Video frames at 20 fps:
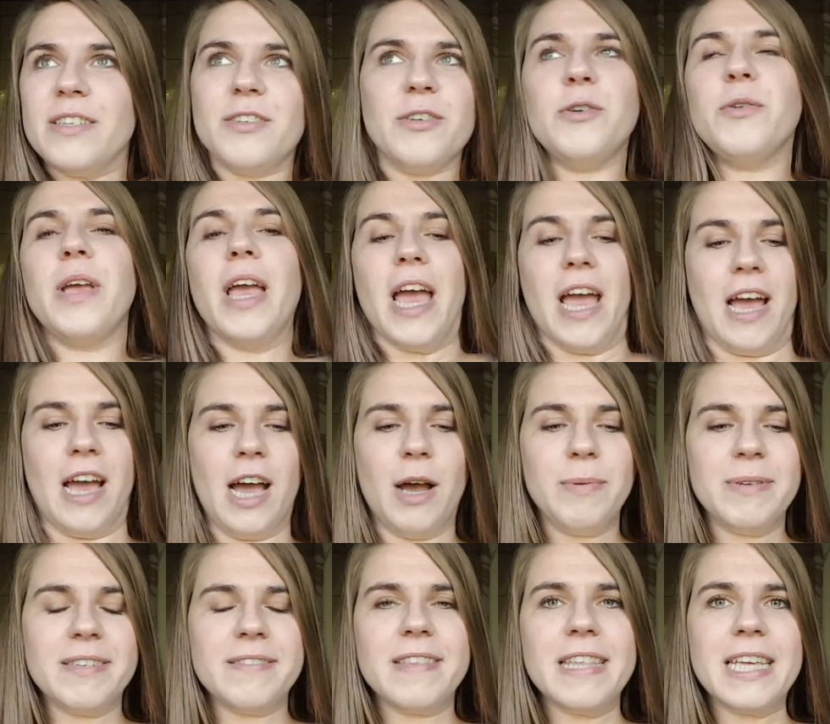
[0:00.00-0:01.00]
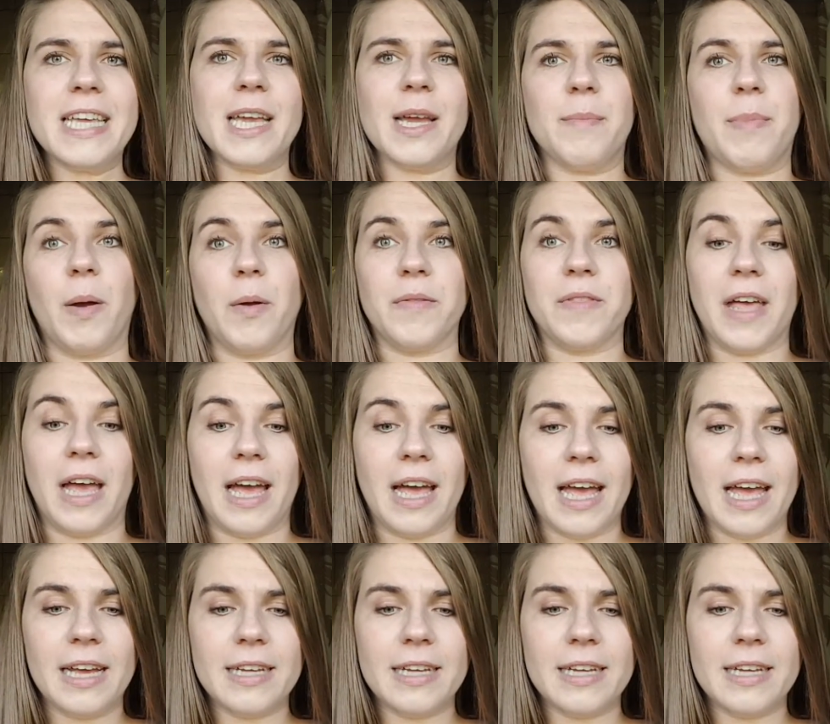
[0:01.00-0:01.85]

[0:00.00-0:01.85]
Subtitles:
so yeah, I was thinking about that.